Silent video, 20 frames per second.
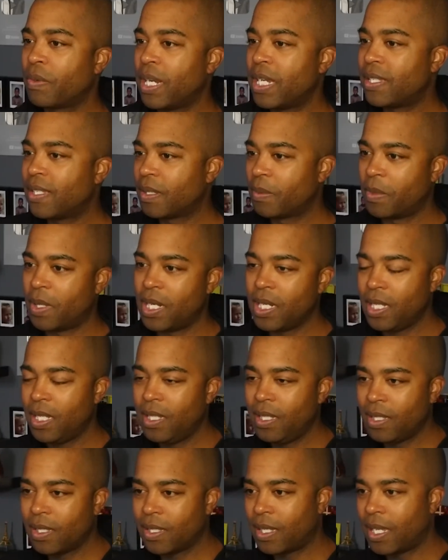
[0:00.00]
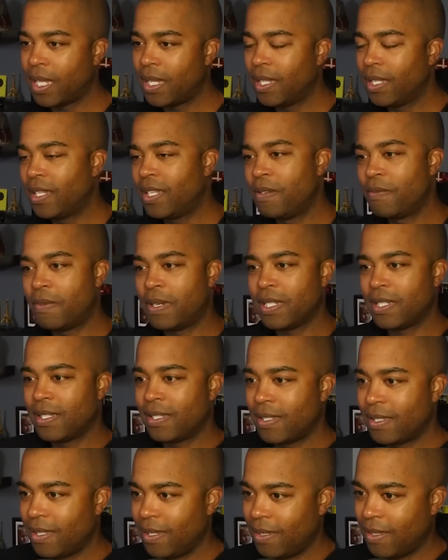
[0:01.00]
raising money. I think he wants to
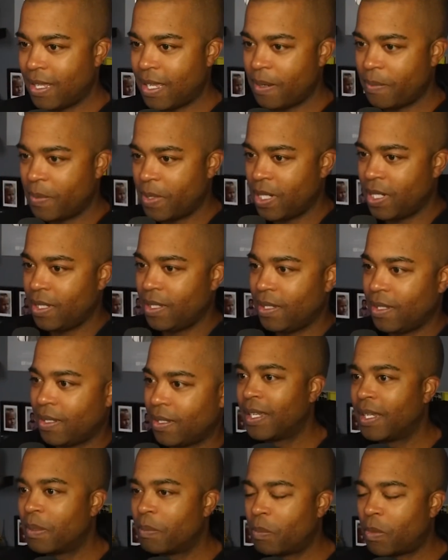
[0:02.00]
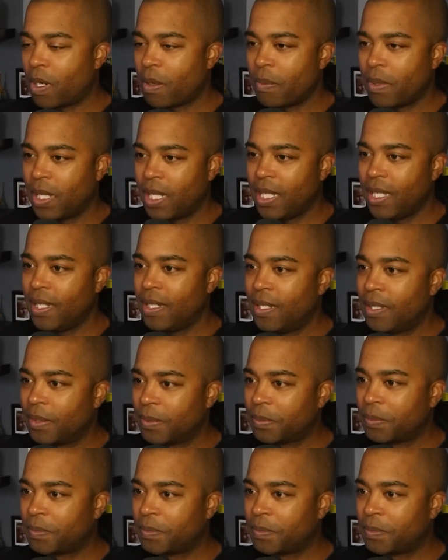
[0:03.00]
steal that money. Marmalade